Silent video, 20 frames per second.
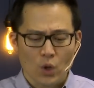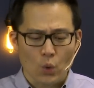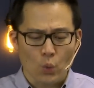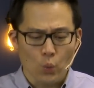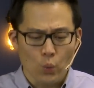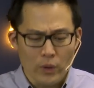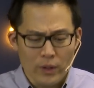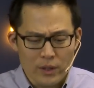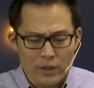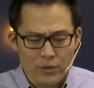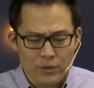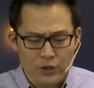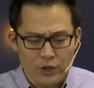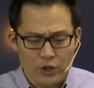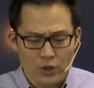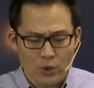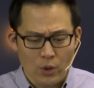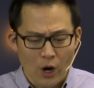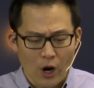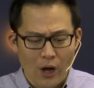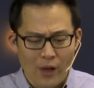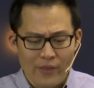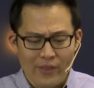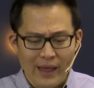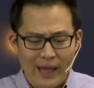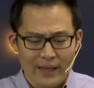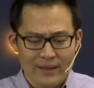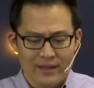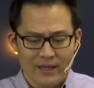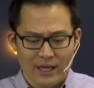will you on
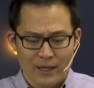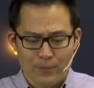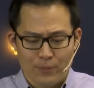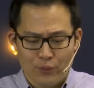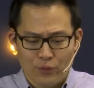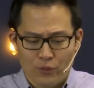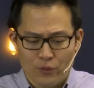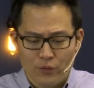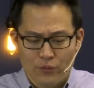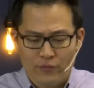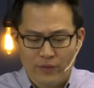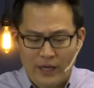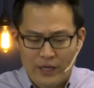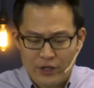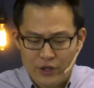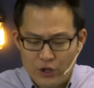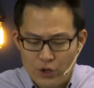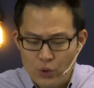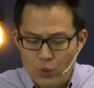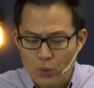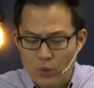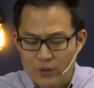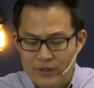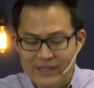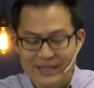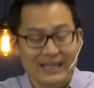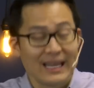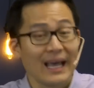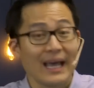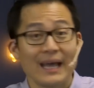that day prove that you were
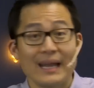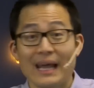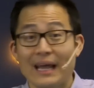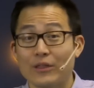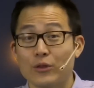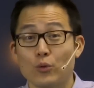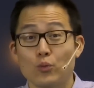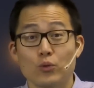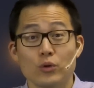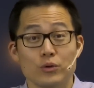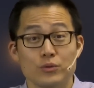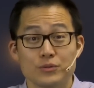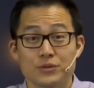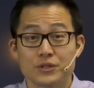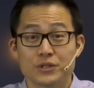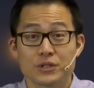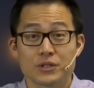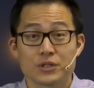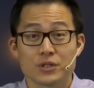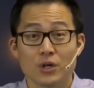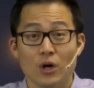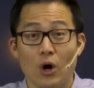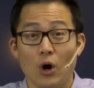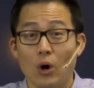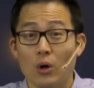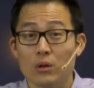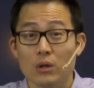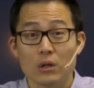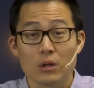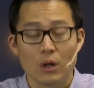dead at the roots
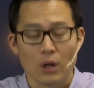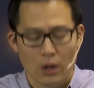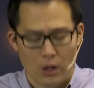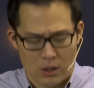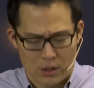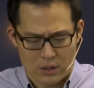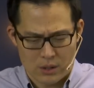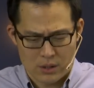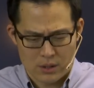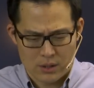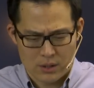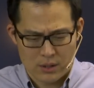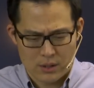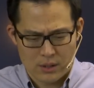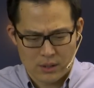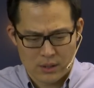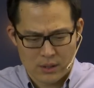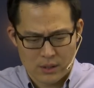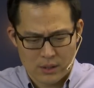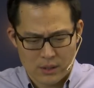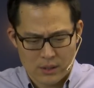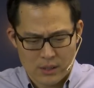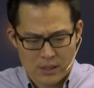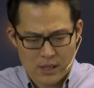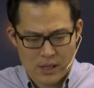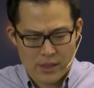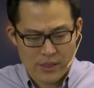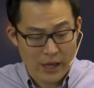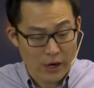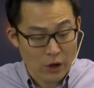all along?
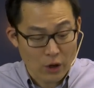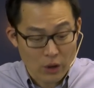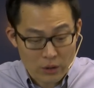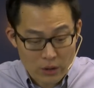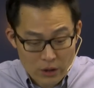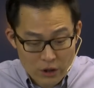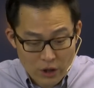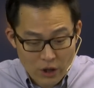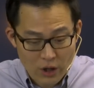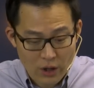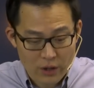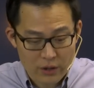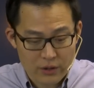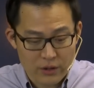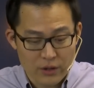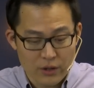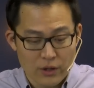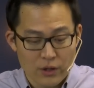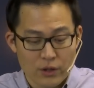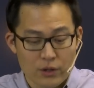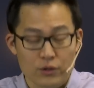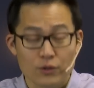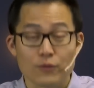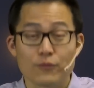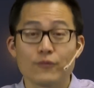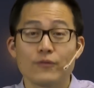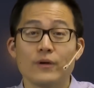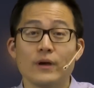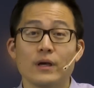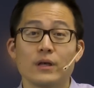That all along your
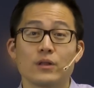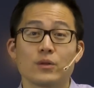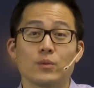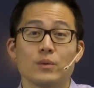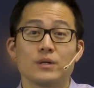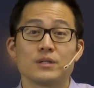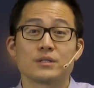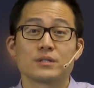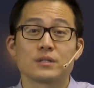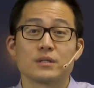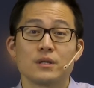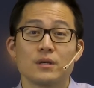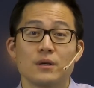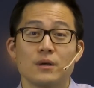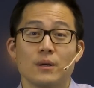faith was